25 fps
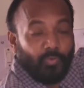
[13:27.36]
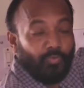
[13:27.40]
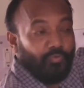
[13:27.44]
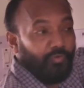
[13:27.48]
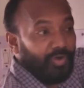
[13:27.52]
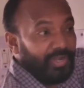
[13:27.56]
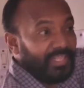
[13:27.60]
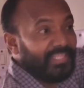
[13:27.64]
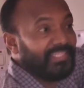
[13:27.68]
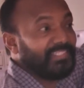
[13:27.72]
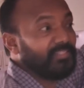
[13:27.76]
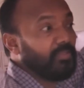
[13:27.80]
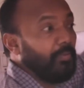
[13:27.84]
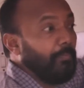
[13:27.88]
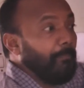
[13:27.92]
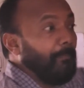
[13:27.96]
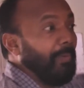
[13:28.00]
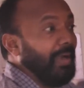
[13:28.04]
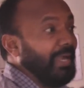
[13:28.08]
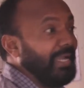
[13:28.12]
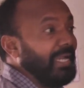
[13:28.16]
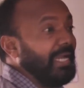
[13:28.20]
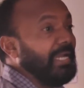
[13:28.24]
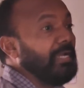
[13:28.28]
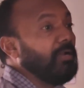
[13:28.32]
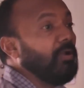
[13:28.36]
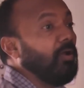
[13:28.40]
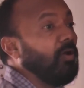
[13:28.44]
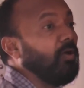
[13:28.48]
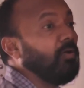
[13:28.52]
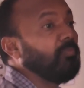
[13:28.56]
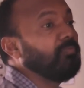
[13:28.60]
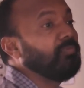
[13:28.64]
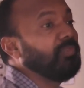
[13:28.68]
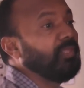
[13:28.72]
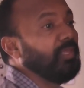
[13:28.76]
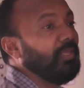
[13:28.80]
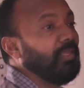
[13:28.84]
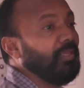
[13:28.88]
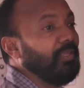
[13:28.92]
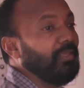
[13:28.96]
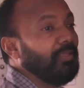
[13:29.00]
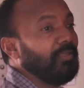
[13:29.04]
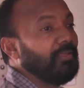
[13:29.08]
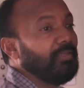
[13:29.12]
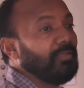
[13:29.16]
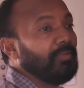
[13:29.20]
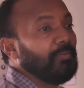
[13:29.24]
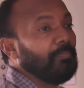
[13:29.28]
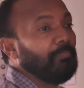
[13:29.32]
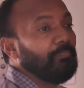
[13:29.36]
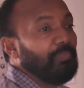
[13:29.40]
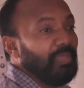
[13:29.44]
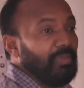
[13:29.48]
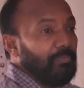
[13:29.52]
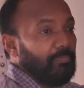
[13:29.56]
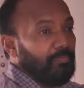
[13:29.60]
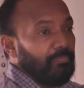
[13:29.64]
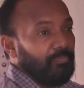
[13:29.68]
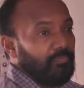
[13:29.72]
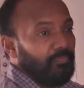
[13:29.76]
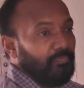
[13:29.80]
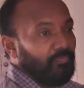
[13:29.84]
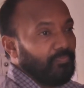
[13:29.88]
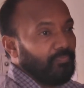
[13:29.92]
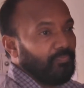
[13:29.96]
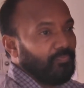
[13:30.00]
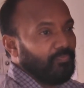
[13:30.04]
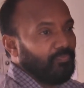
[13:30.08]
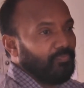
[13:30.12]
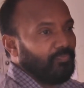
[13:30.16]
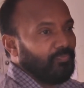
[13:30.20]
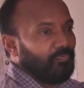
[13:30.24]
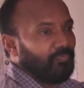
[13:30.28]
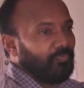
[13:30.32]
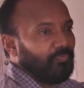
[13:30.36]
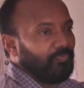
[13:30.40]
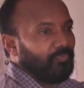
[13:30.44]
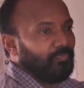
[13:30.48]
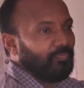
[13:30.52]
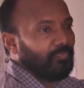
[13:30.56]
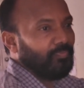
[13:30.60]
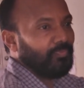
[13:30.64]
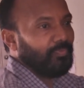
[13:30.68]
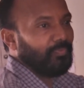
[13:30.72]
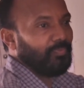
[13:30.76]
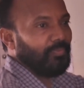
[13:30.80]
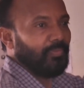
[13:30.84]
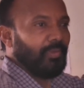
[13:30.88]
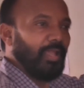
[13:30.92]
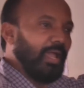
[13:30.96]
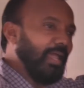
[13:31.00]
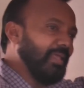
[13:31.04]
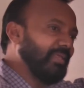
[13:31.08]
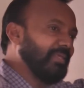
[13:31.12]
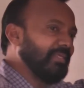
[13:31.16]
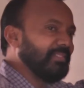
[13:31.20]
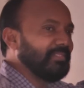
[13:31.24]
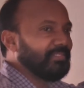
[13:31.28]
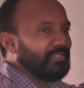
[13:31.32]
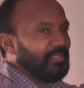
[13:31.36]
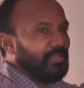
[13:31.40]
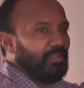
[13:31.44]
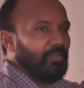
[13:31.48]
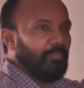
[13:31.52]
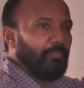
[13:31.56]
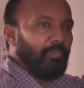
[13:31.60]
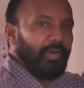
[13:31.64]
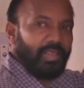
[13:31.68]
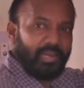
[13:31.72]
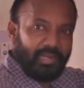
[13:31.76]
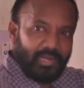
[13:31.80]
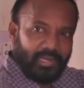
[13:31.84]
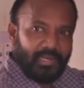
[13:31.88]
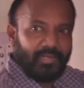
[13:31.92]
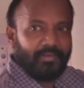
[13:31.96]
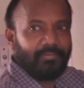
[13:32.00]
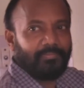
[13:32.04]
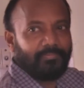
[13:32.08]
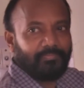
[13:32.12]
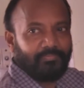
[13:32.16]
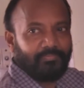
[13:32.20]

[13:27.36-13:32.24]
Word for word: What is the pattern of the beam? I can say parallel.